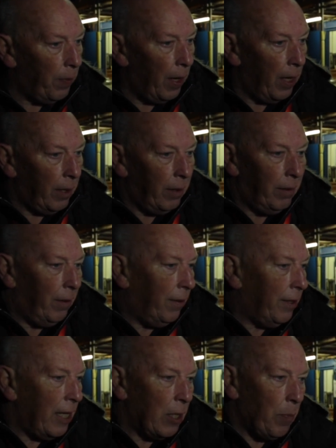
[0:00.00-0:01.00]

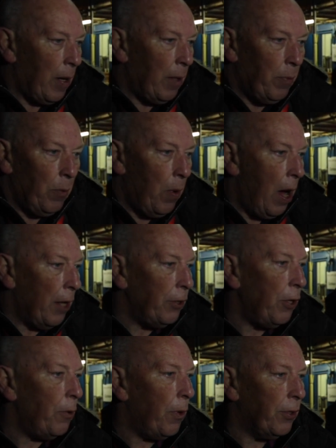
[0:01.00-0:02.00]
But these people are
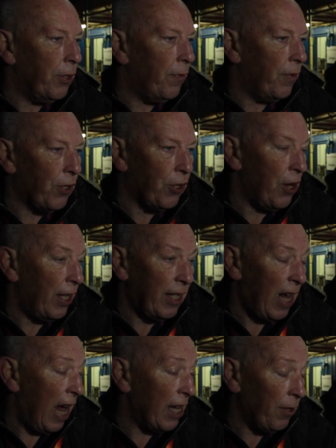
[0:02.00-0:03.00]
new onto the streets
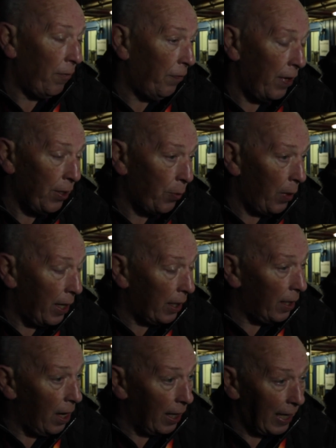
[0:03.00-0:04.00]
as of this week,
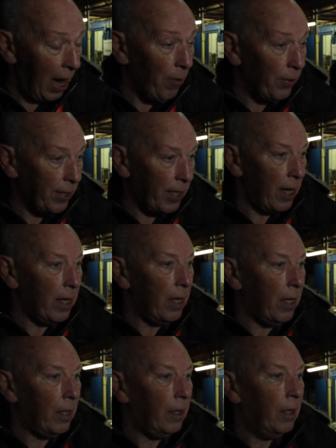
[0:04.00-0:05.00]
and I guarantee
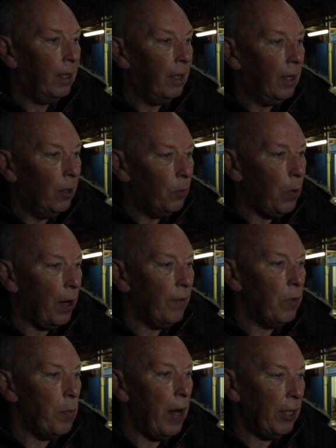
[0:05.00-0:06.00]
you one of
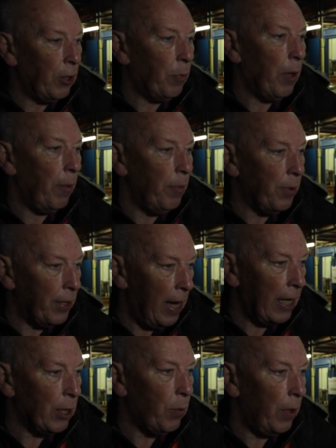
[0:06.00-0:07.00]
the major problems
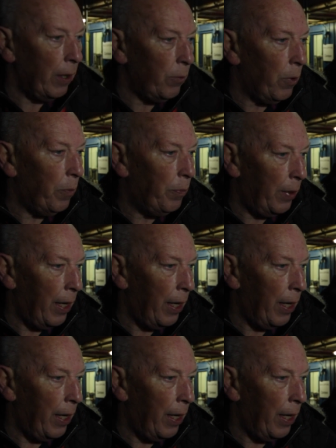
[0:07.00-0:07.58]
next week will